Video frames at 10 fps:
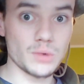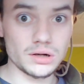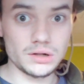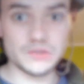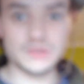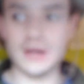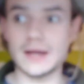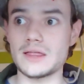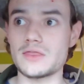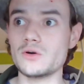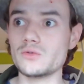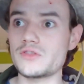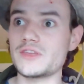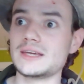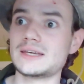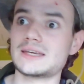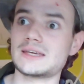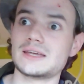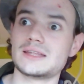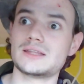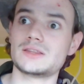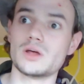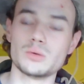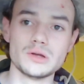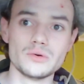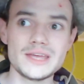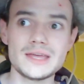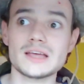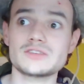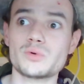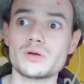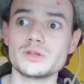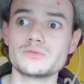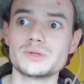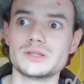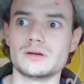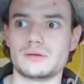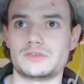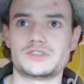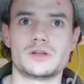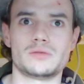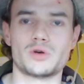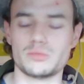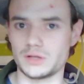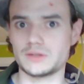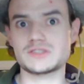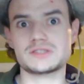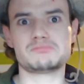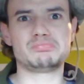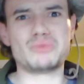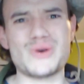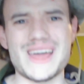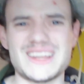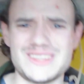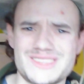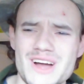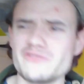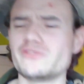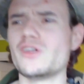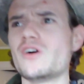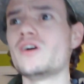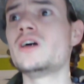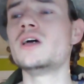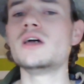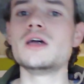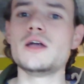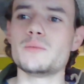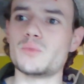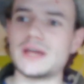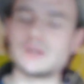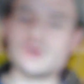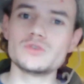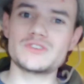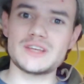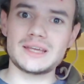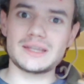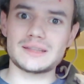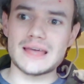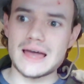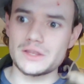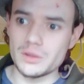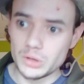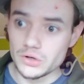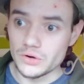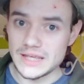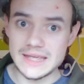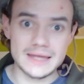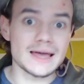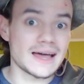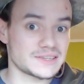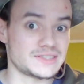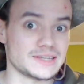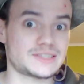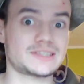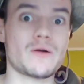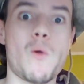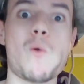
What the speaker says: models. I don't think WE has problems with that. It's not a problem, it's more like a design flaw, but I don't think that WE has this.